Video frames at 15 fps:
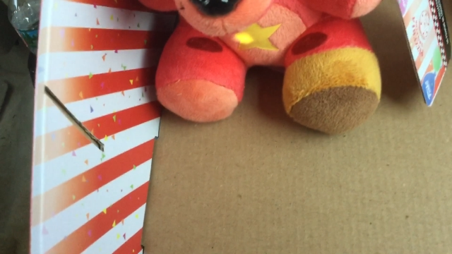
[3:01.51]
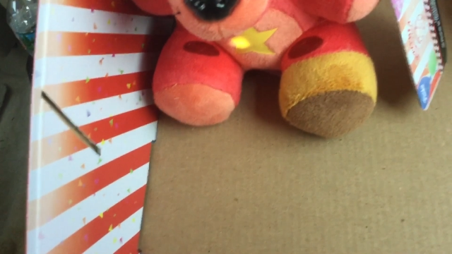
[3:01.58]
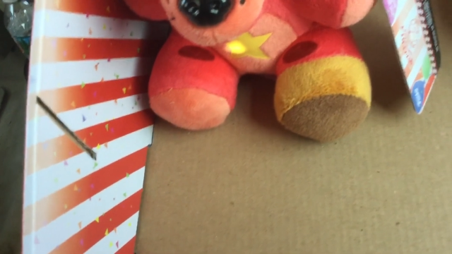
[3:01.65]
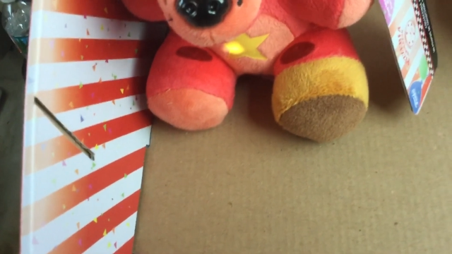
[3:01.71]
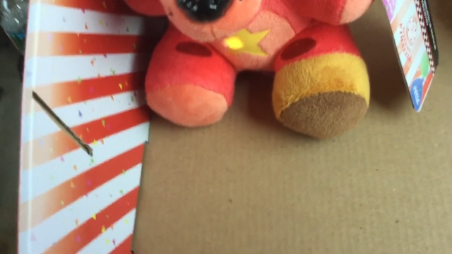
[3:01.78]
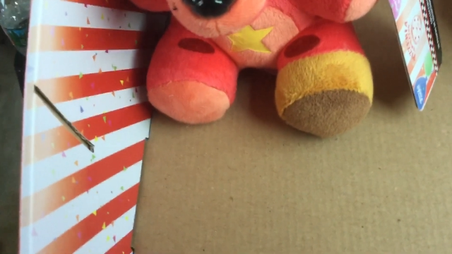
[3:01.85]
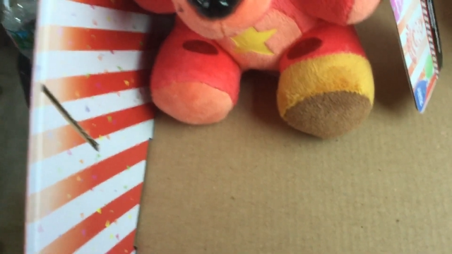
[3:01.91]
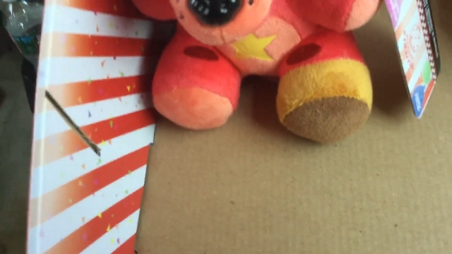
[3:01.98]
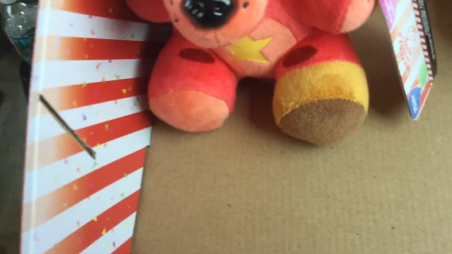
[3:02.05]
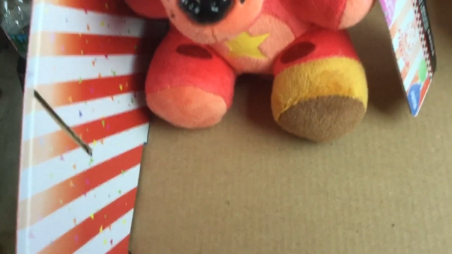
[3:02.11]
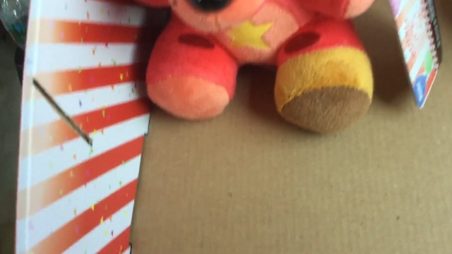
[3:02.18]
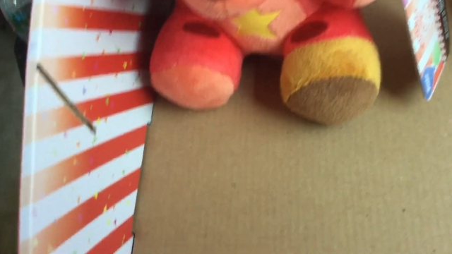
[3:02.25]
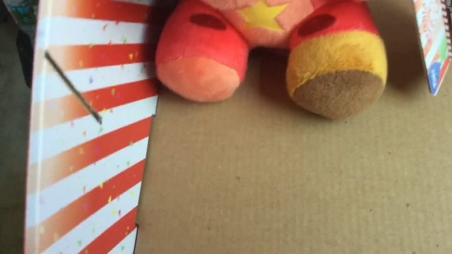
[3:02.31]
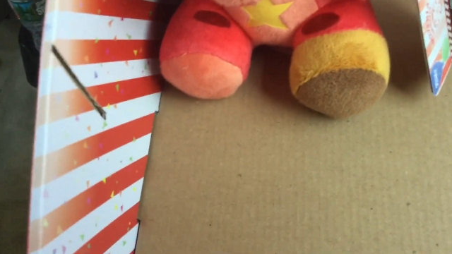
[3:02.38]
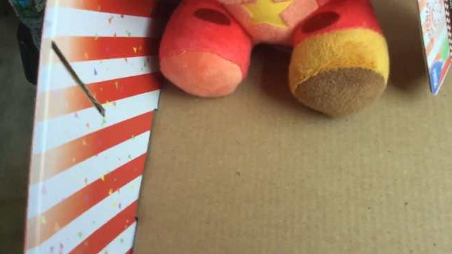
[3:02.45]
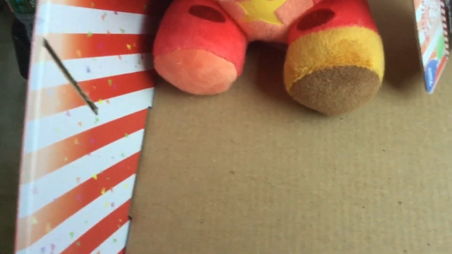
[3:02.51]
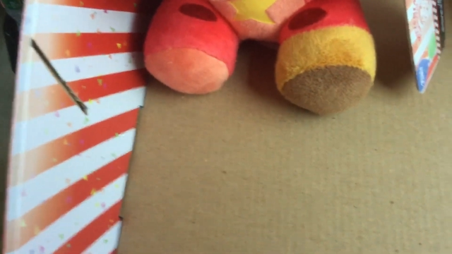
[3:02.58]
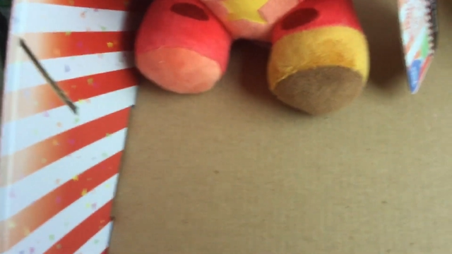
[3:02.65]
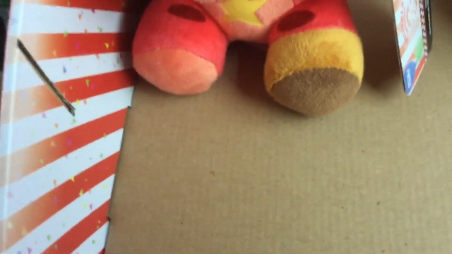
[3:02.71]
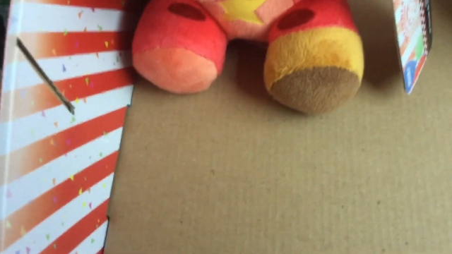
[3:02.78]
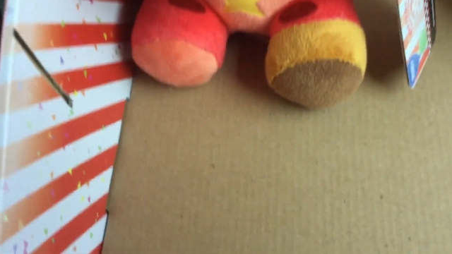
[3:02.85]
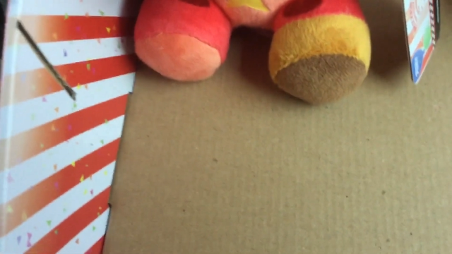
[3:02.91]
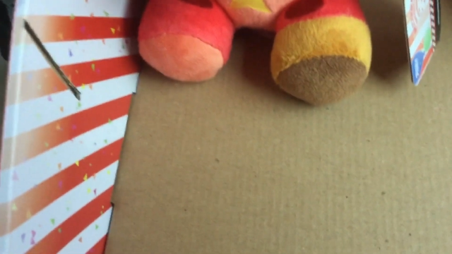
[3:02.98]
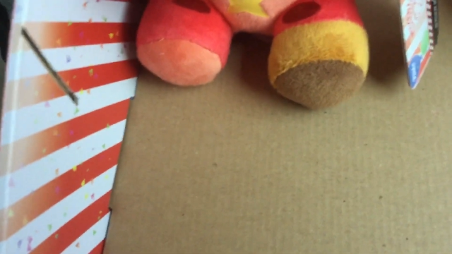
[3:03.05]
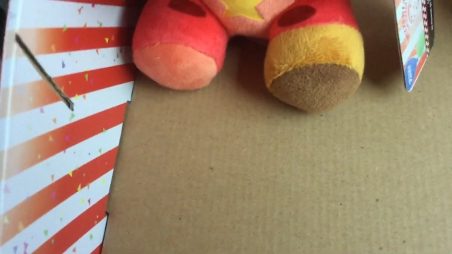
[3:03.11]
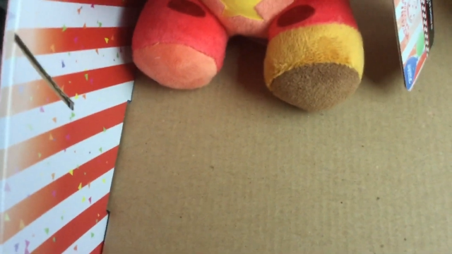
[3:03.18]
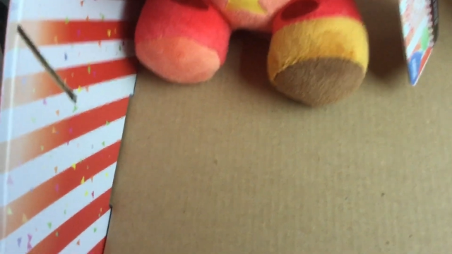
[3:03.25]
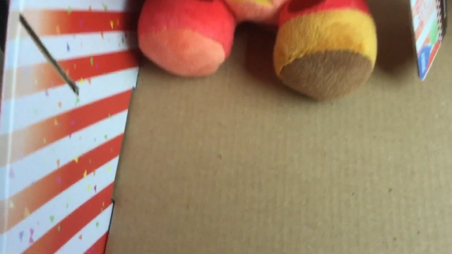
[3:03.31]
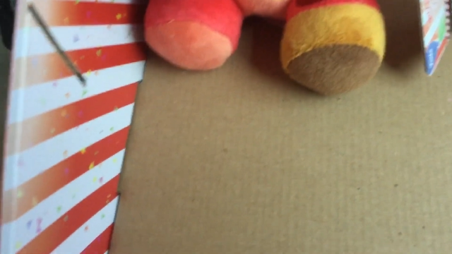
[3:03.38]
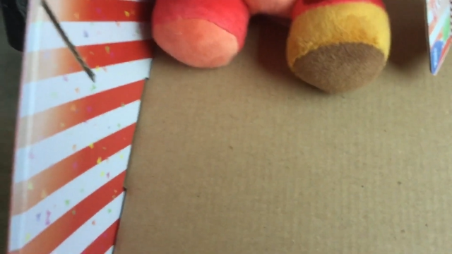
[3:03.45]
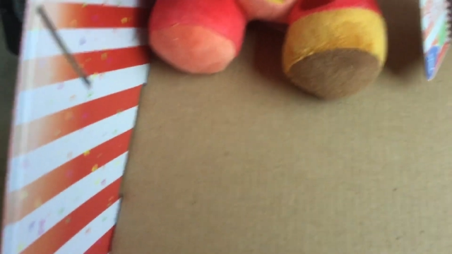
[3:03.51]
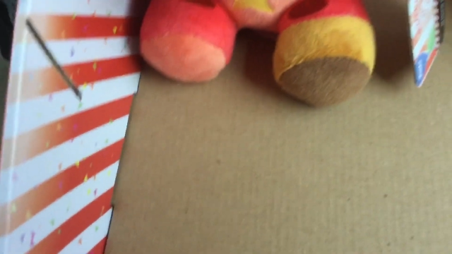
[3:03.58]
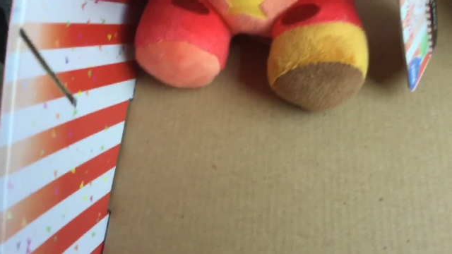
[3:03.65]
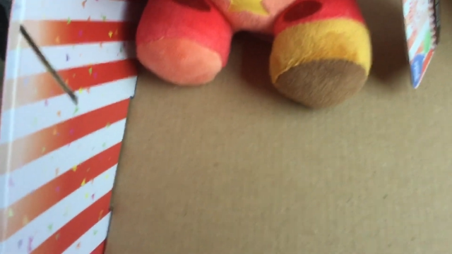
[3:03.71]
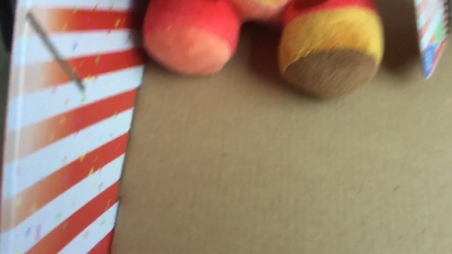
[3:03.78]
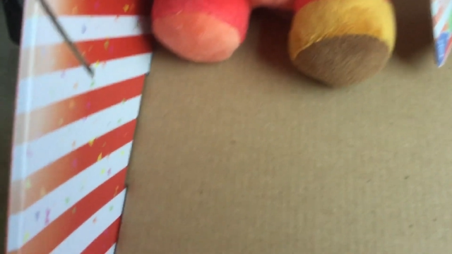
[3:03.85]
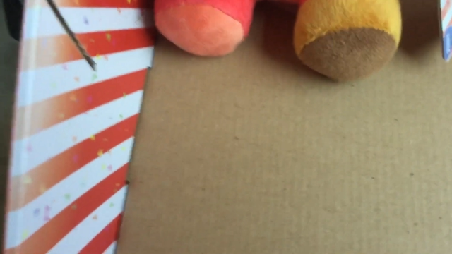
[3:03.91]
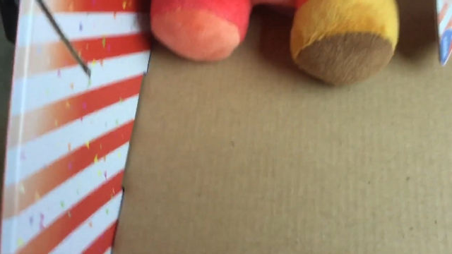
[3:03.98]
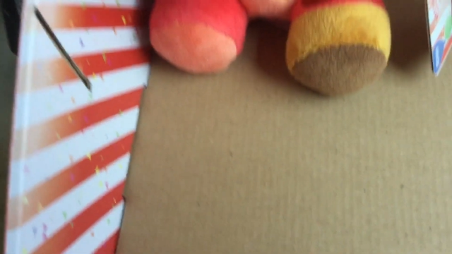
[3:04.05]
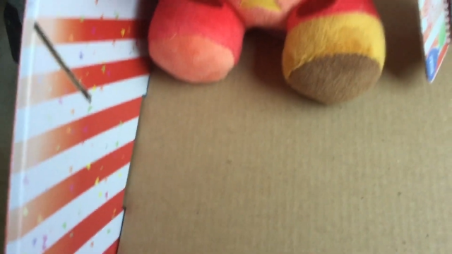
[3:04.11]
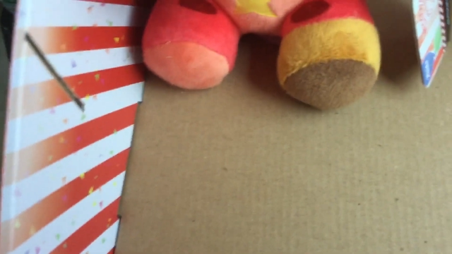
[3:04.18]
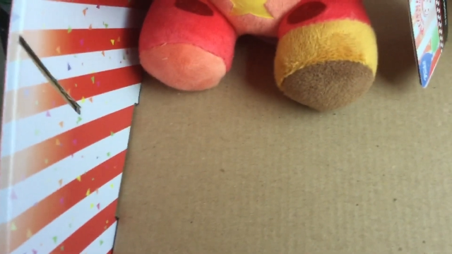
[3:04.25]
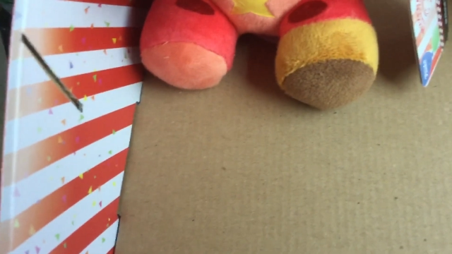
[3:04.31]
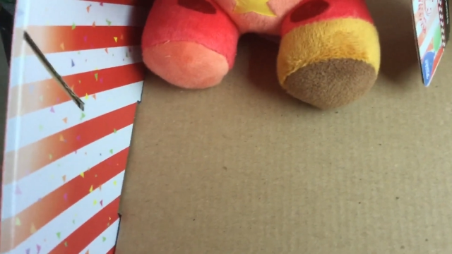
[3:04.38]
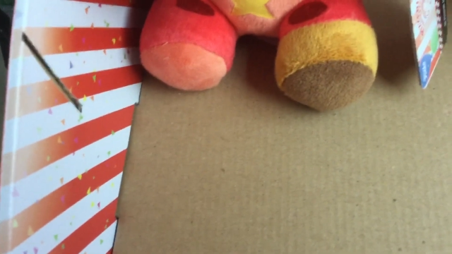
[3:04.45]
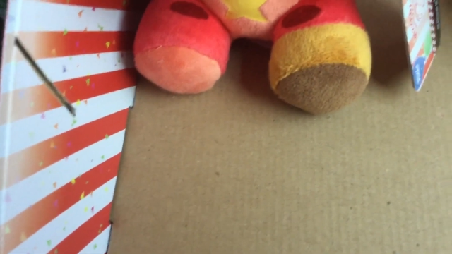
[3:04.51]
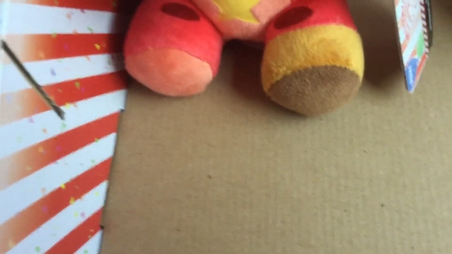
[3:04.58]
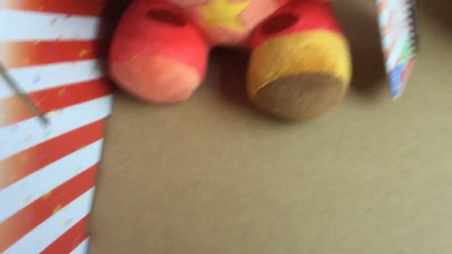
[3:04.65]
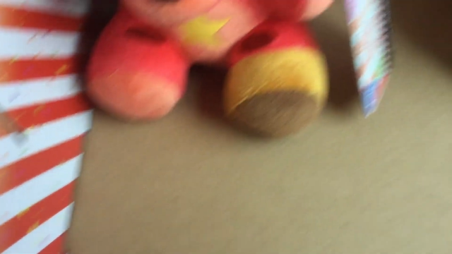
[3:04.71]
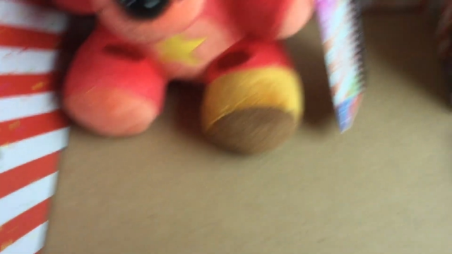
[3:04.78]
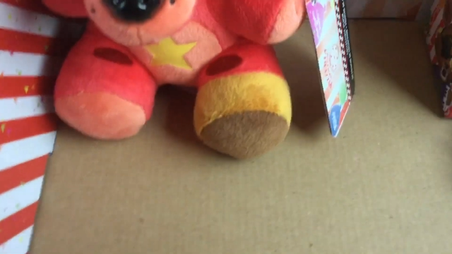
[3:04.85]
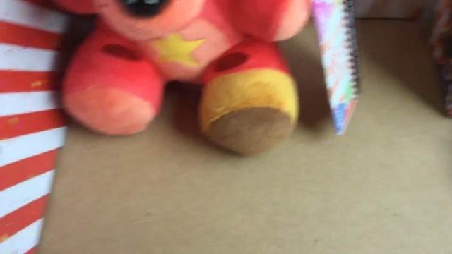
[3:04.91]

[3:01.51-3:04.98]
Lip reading: (no speaker visible)